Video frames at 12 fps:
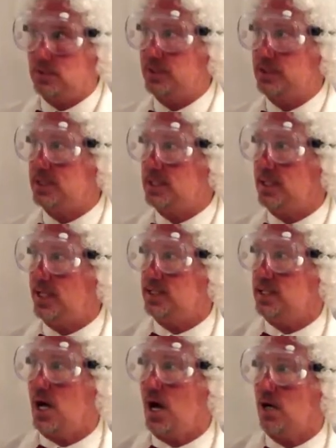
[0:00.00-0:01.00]
and we see
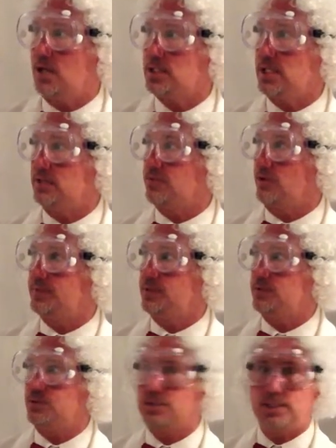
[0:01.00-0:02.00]
that ER transforms
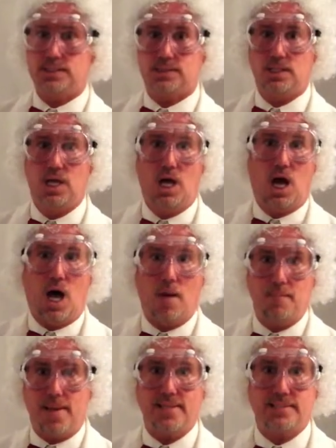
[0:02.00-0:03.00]
into this
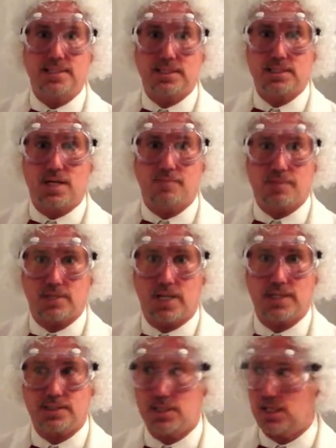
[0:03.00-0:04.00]
amazing number
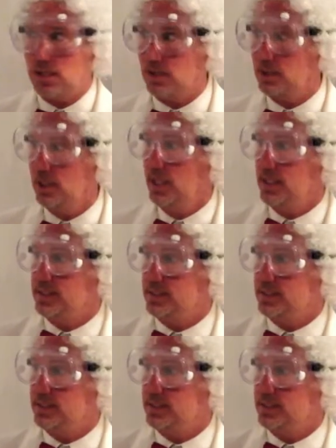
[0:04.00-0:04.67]
right here.